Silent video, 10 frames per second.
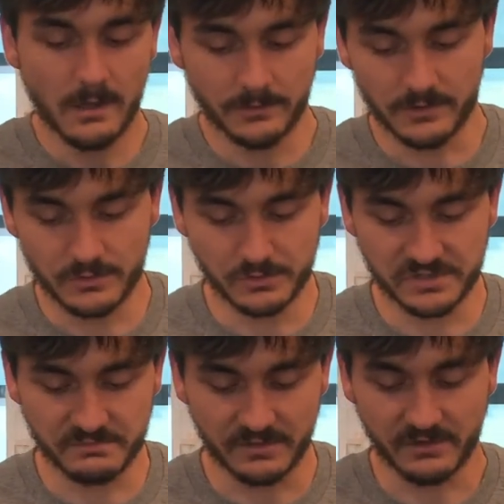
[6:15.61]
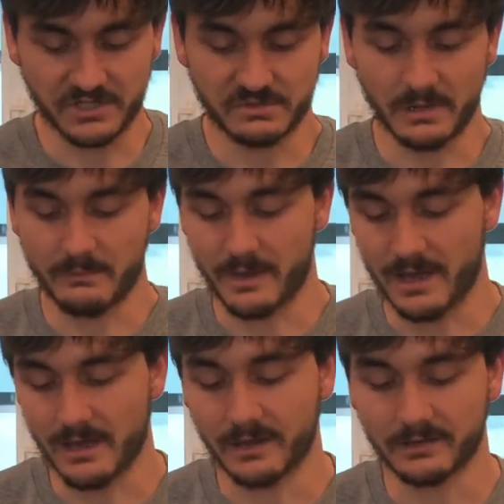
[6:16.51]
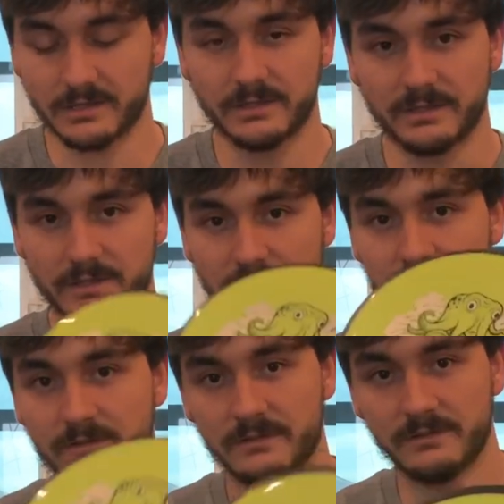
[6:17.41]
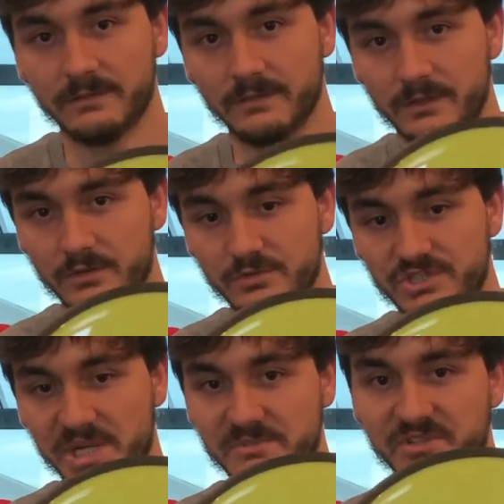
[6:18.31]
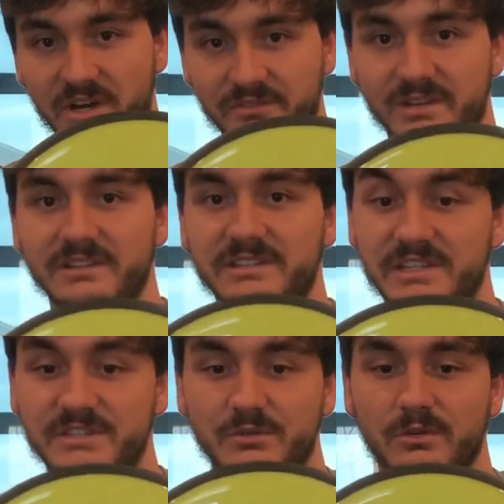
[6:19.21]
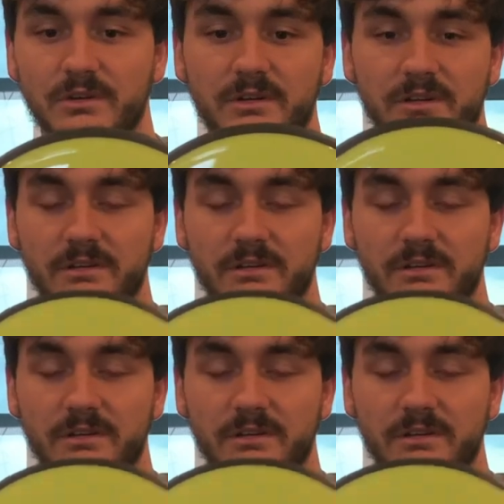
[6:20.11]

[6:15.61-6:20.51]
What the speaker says: The newest mid-range in my bag is the new James Conrad Detour,